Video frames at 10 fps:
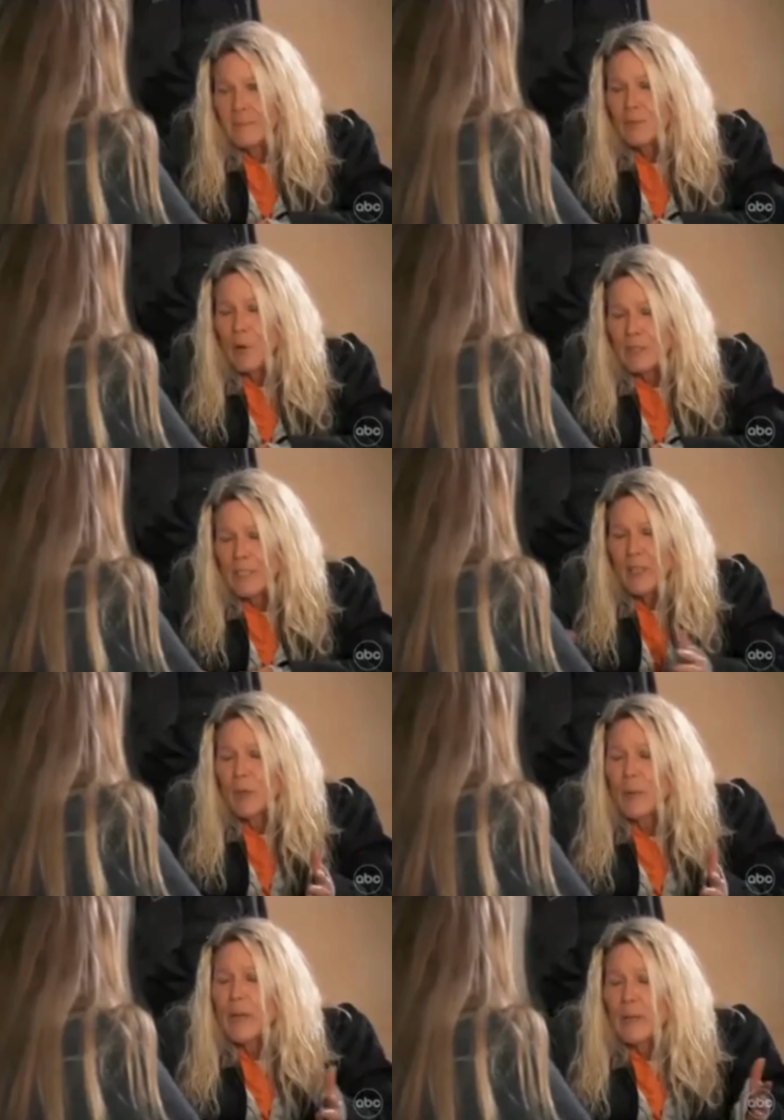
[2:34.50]
Laura, take
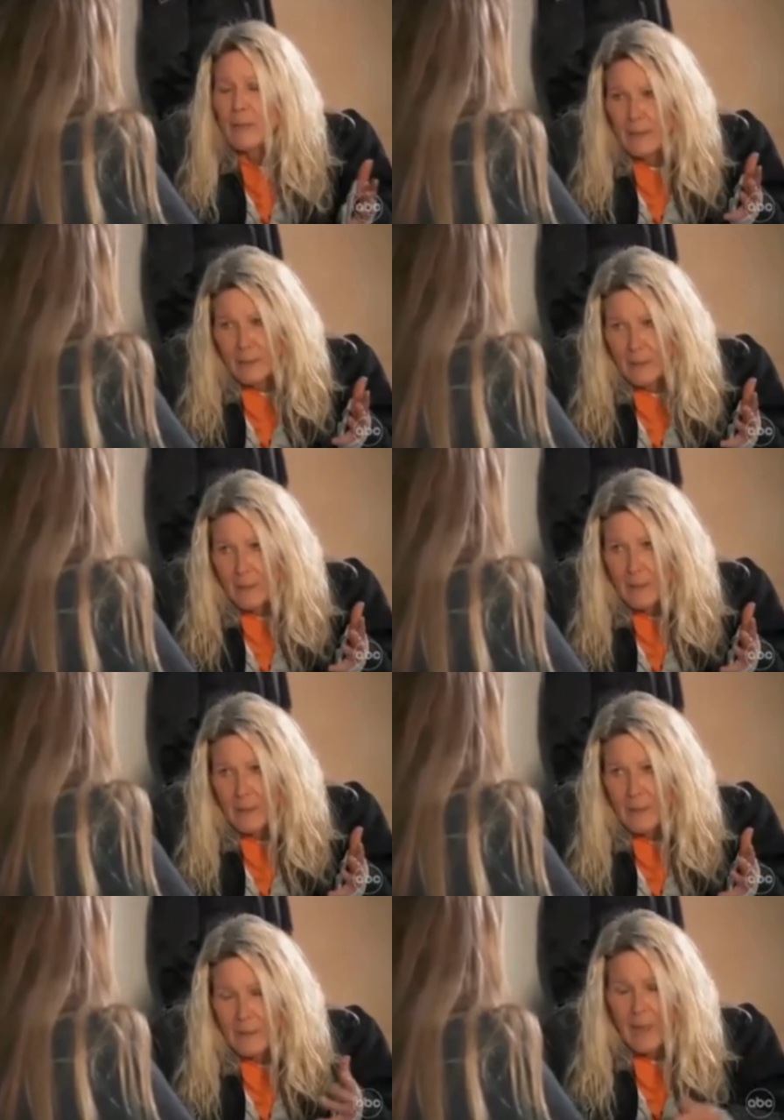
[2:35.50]
your pick.
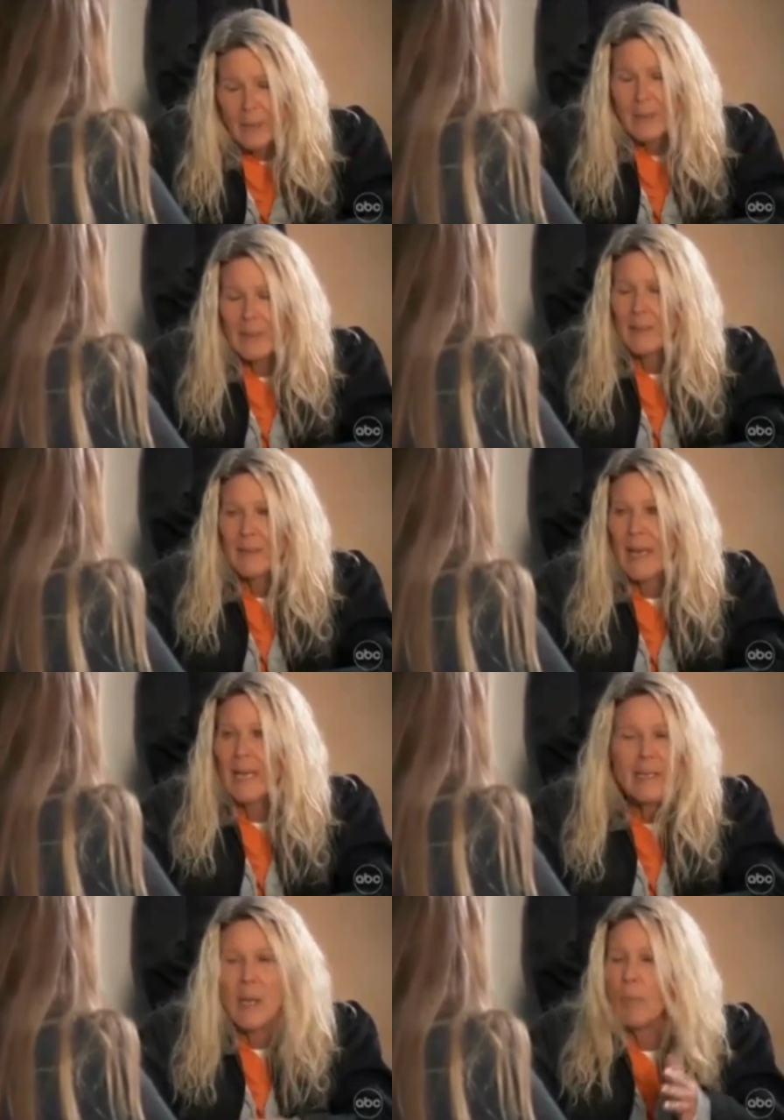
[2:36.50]
I mean,
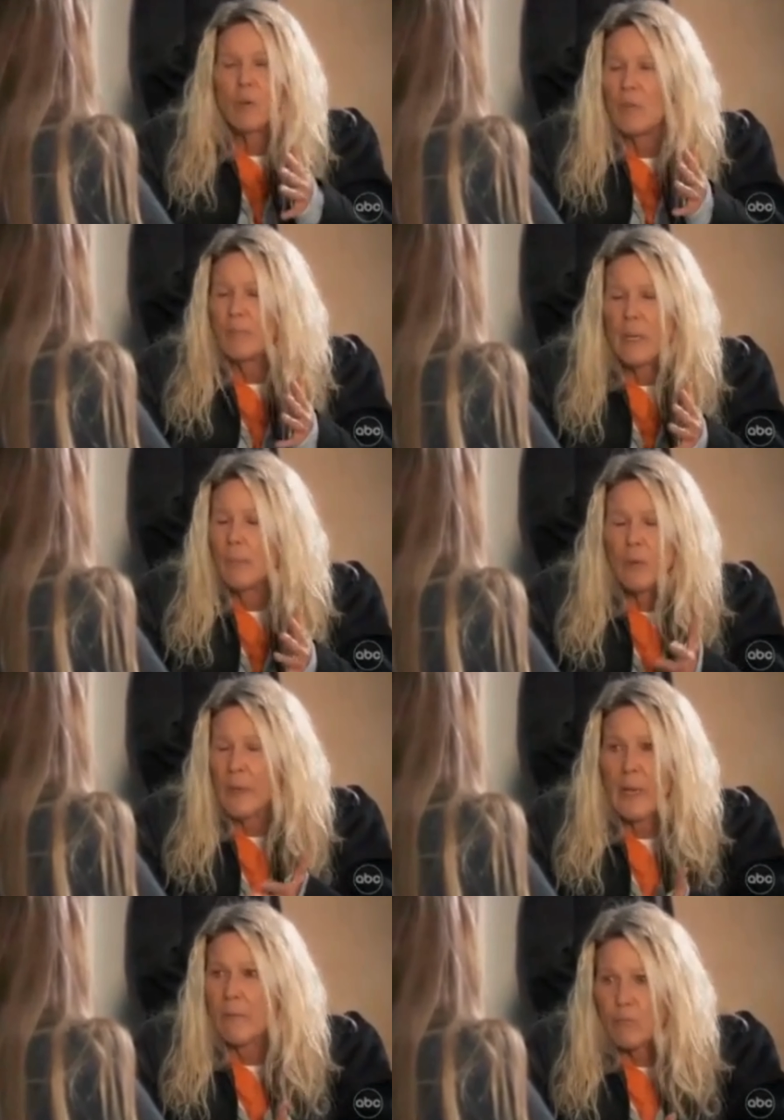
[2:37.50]
any number of people
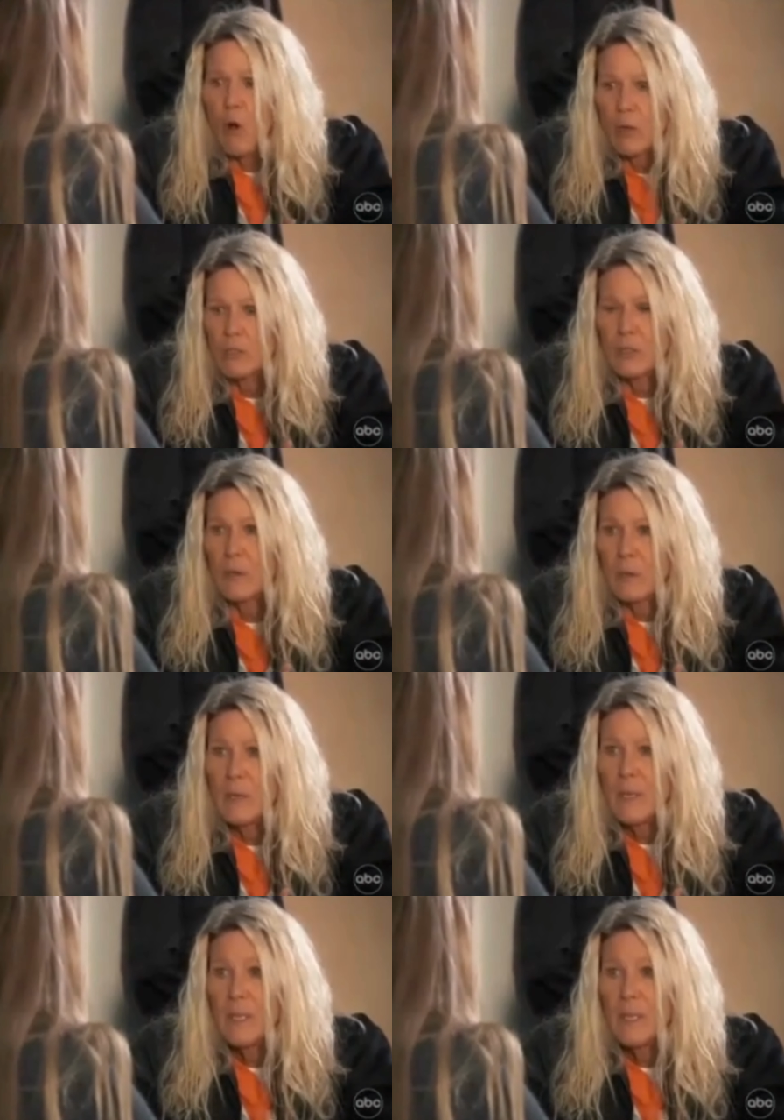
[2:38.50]
that have wronged her.